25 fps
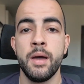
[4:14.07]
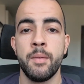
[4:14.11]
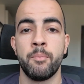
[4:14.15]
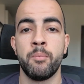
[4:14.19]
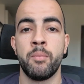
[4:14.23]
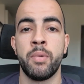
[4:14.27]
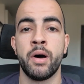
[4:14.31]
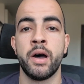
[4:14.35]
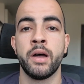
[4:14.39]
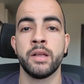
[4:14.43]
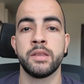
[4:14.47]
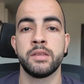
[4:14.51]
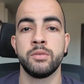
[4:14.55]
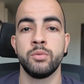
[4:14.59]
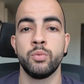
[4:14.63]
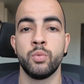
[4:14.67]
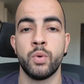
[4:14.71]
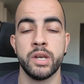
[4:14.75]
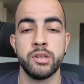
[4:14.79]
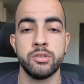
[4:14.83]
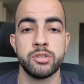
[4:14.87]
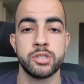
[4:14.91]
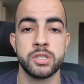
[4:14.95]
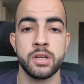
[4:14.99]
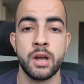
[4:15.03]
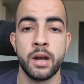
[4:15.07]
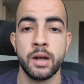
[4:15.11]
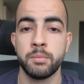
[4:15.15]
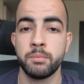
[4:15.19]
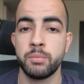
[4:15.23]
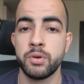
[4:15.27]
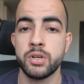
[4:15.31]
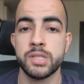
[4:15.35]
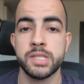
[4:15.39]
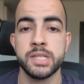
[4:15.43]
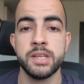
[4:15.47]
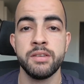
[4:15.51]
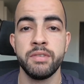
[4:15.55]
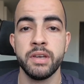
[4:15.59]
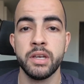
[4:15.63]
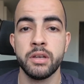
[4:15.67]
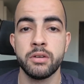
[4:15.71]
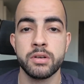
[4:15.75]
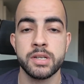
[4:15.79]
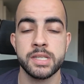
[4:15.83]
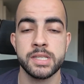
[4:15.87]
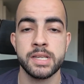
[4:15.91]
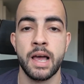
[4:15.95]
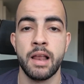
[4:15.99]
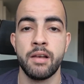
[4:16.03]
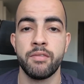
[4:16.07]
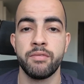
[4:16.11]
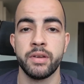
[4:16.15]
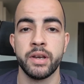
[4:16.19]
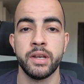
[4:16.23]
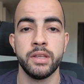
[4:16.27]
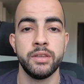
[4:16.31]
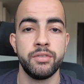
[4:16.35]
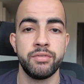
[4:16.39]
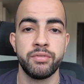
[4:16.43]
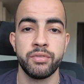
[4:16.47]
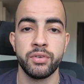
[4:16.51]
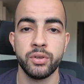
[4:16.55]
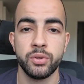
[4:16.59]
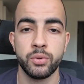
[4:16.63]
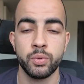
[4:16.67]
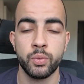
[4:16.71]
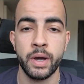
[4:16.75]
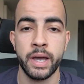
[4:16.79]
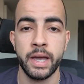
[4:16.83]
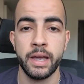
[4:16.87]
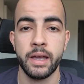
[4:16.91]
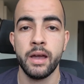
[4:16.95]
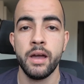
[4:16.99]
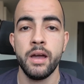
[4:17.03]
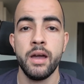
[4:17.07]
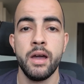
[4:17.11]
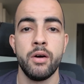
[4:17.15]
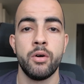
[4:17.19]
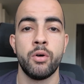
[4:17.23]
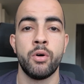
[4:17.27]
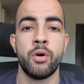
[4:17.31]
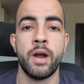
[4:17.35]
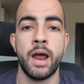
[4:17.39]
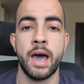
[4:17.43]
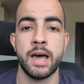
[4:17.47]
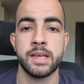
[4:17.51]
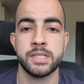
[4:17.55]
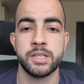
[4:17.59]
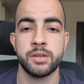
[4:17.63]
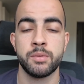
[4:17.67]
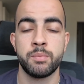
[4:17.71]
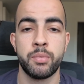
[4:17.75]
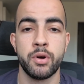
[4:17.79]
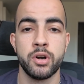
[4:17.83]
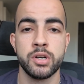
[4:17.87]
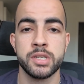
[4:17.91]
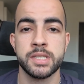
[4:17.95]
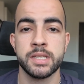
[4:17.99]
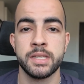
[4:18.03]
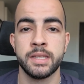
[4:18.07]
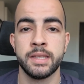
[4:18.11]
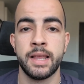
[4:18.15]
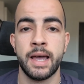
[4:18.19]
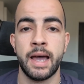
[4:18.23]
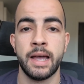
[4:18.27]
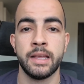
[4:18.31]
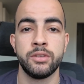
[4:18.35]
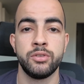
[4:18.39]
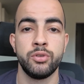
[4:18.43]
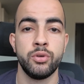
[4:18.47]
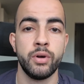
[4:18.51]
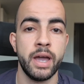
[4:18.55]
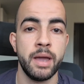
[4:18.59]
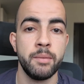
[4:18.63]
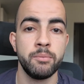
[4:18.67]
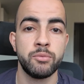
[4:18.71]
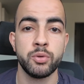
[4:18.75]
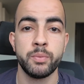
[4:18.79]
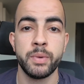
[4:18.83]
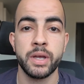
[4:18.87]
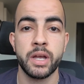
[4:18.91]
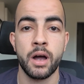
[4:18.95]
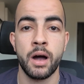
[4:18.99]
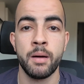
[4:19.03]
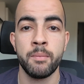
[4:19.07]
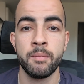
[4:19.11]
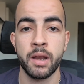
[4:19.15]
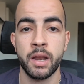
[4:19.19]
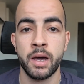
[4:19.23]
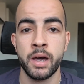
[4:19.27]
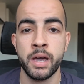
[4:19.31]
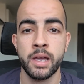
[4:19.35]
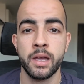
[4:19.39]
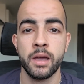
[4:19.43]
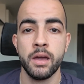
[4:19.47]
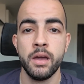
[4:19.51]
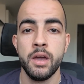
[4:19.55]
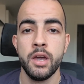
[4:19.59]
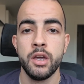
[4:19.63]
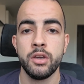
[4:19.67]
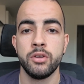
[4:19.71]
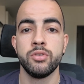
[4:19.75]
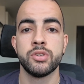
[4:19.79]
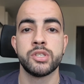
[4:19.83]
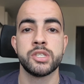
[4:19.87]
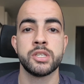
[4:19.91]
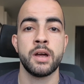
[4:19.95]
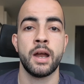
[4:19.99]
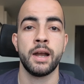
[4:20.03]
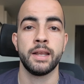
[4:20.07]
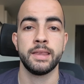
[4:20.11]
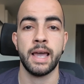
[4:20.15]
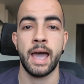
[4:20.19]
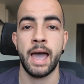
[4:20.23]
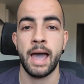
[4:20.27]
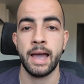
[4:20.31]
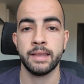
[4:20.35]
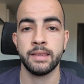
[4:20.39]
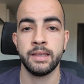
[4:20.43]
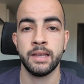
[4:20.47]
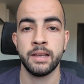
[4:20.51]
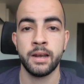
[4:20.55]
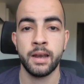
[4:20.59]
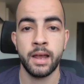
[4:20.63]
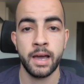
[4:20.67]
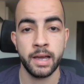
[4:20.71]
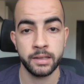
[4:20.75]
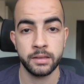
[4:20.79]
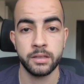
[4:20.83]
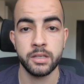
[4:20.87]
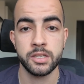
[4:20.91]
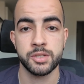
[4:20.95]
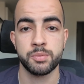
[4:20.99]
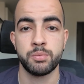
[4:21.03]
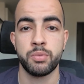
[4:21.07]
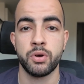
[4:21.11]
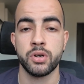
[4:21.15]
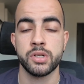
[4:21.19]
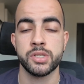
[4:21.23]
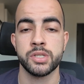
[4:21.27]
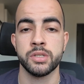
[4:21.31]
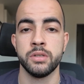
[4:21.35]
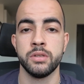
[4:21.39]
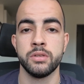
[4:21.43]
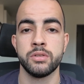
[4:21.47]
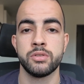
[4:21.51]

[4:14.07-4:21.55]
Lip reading: But when you start perceiving yourself in a different way, or as a person that you aim to become like, you start acting like this person.